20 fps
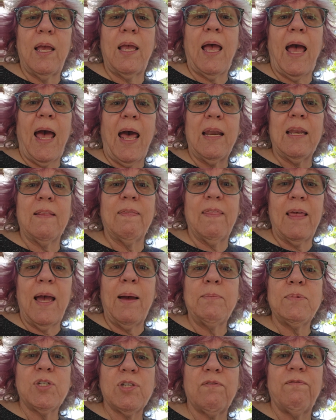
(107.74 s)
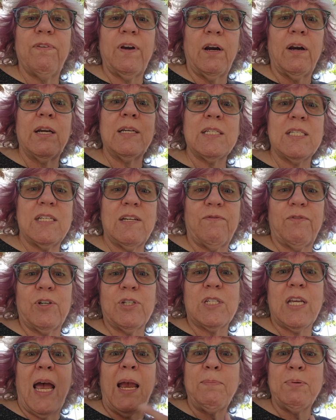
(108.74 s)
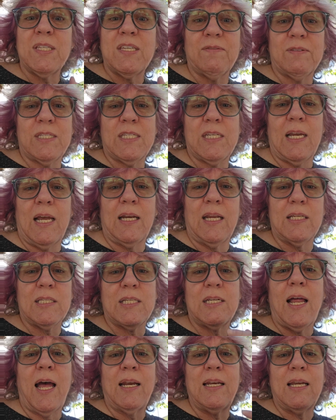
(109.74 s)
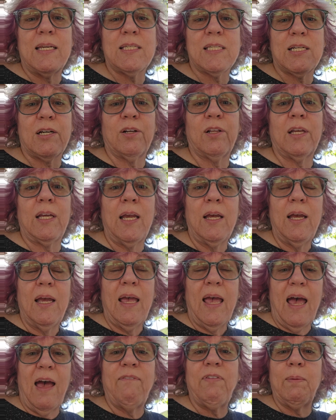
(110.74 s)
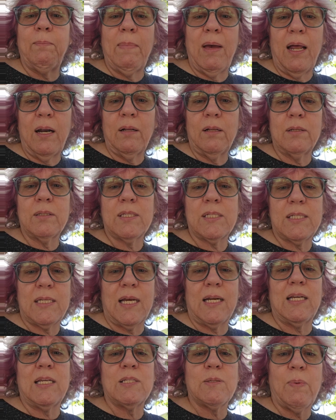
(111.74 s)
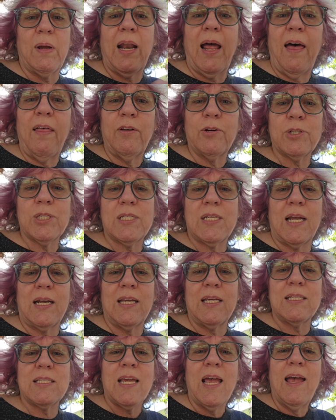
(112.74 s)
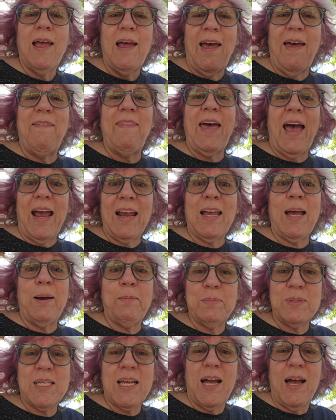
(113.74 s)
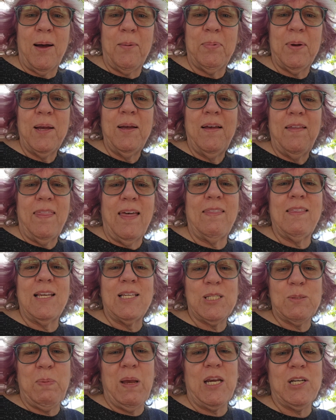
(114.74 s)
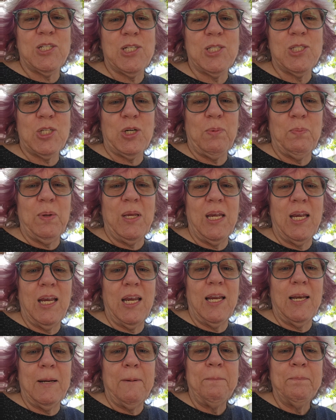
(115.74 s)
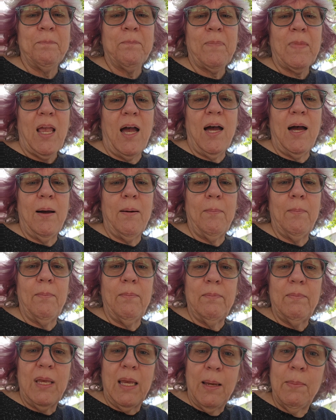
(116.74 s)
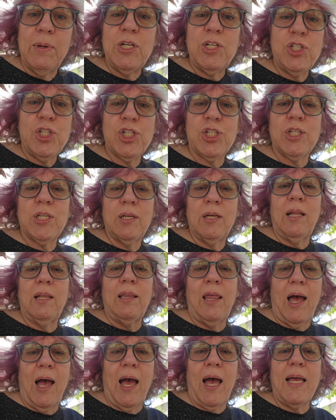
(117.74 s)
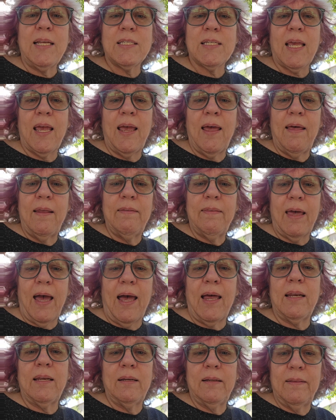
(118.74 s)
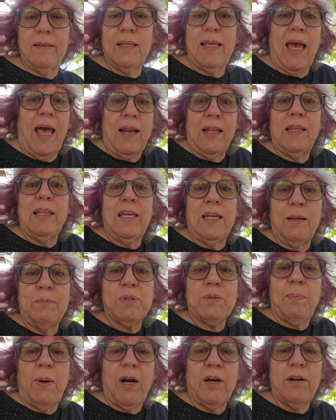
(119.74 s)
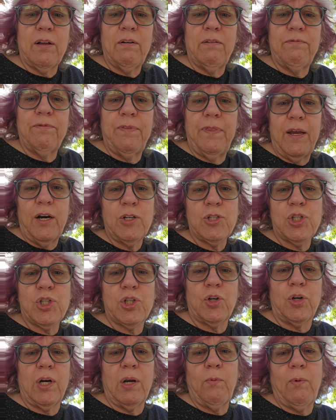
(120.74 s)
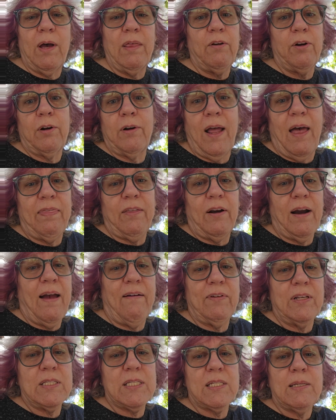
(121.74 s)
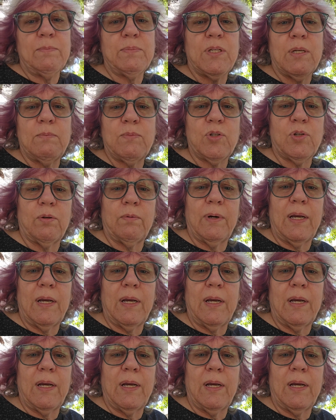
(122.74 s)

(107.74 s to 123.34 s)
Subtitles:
adding them to various different types of studies, not necessarily heavy metal studies, but other studies. And that comes up that these patients are being imaged a lot, and that gadolinium's part of their story. Whether or not they're having symptoms or